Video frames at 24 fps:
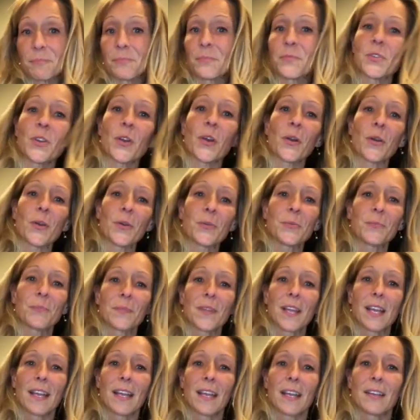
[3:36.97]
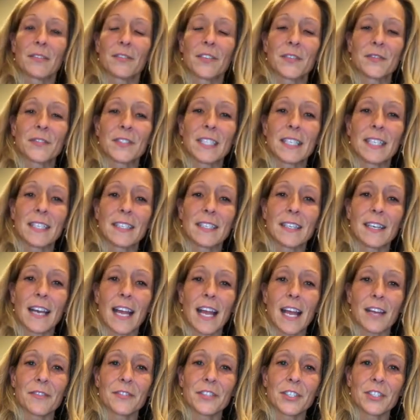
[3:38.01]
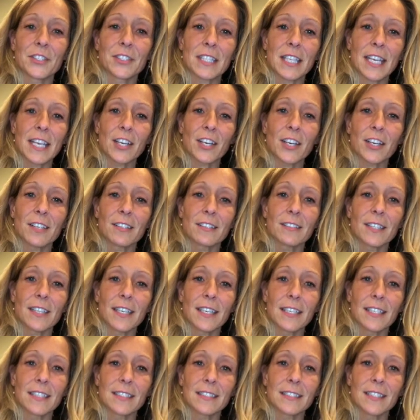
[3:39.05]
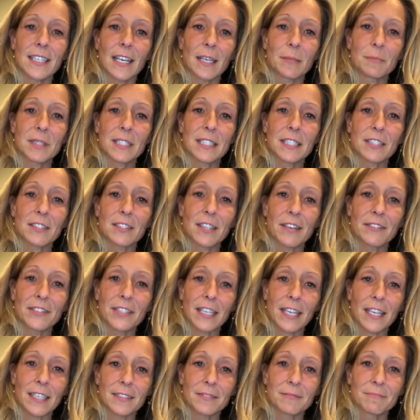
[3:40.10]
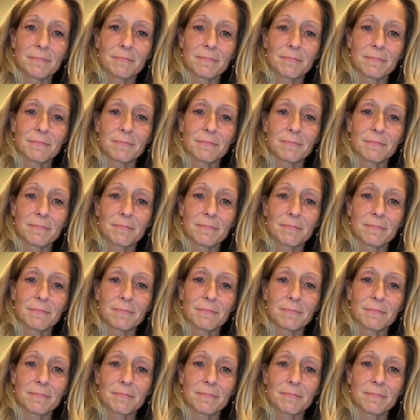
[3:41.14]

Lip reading: So 15 and a half years later, and I'm still loving it.